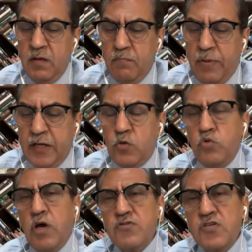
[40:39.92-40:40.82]
by
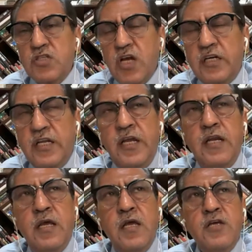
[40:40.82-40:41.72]

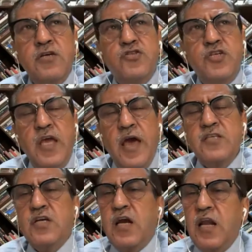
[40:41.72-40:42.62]
2013, Xi
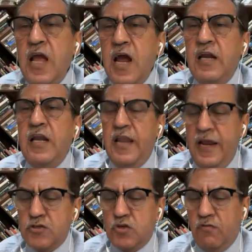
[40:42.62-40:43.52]
has clearly
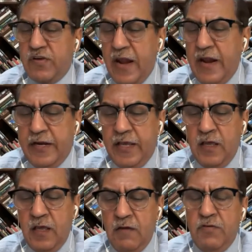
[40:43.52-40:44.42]
linked
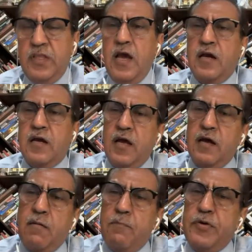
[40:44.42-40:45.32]
sovereignty with the
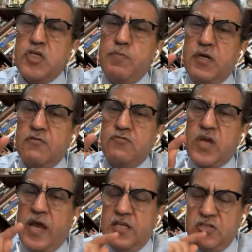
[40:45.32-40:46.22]
accomplishment of
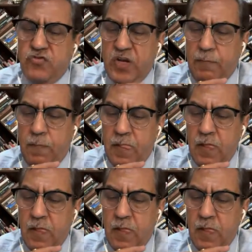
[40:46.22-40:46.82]
Chinese dream.